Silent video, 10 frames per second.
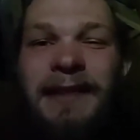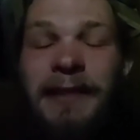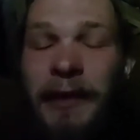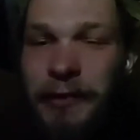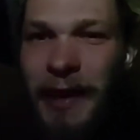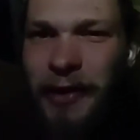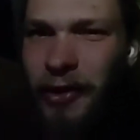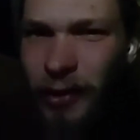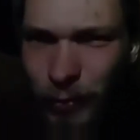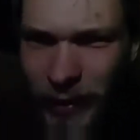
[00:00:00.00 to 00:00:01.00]
Then you can't
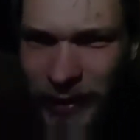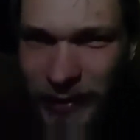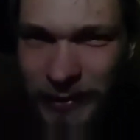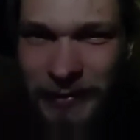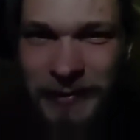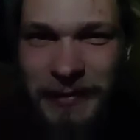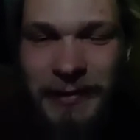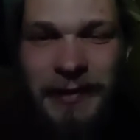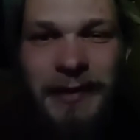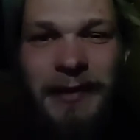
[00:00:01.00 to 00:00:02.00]
call him Winnie.
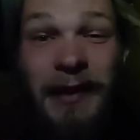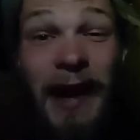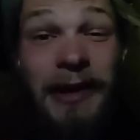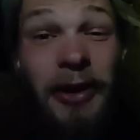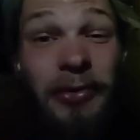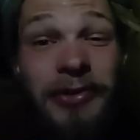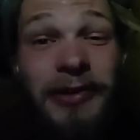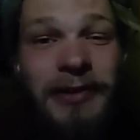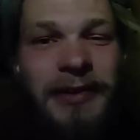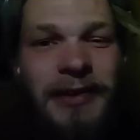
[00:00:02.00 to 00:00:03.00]
I don't.
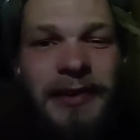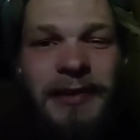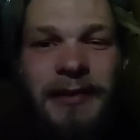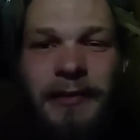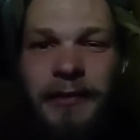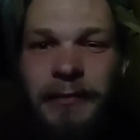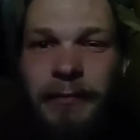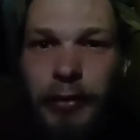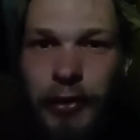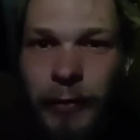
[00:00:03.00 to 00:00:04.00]

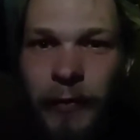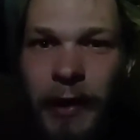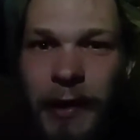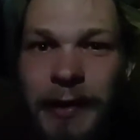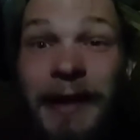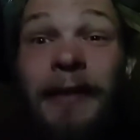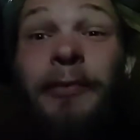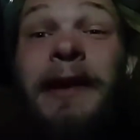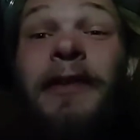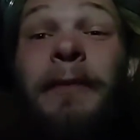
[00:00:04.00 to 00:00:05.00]
But you said, he's
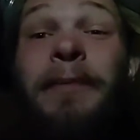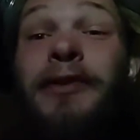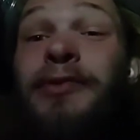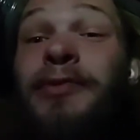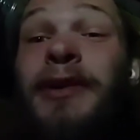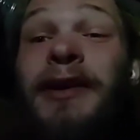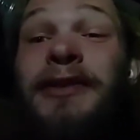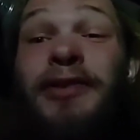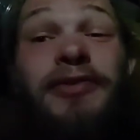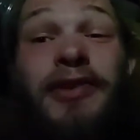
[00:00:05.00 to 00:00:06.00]
Winnie the Pooh.
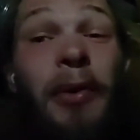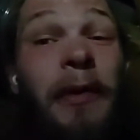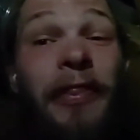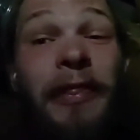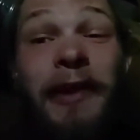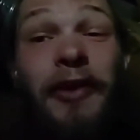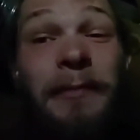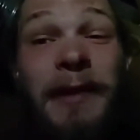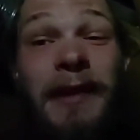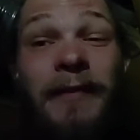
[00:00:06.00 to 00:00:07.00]
Don't you know what there
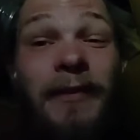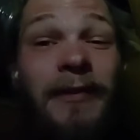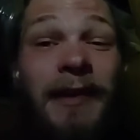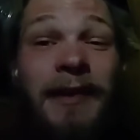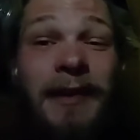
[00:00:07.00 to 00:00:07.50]
means?